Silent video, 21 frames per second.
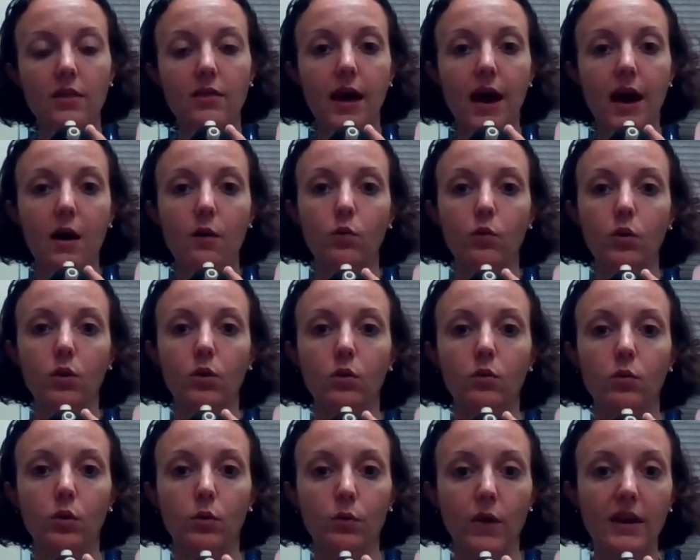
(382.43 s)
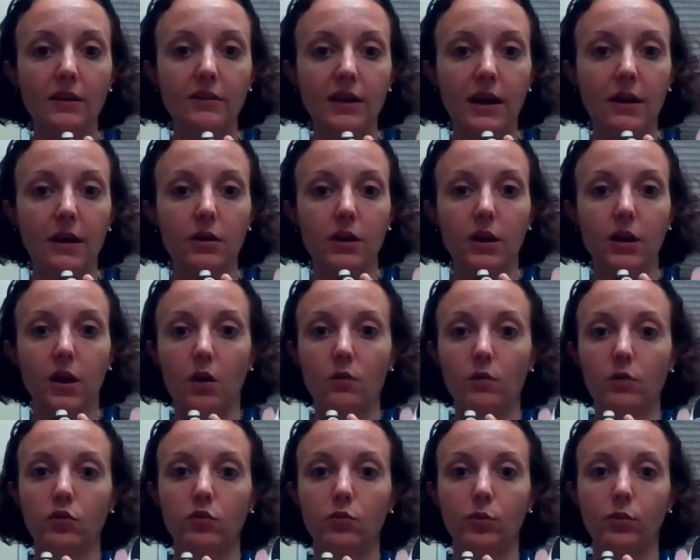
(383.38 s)
that we'll write down in our
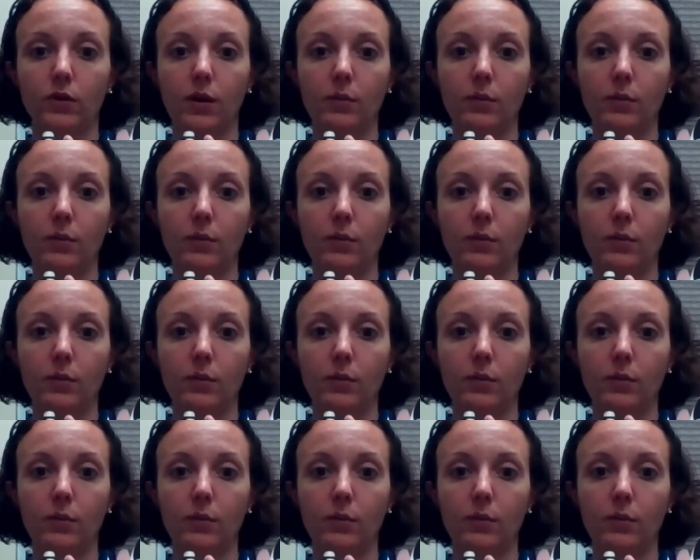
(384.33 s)
reducible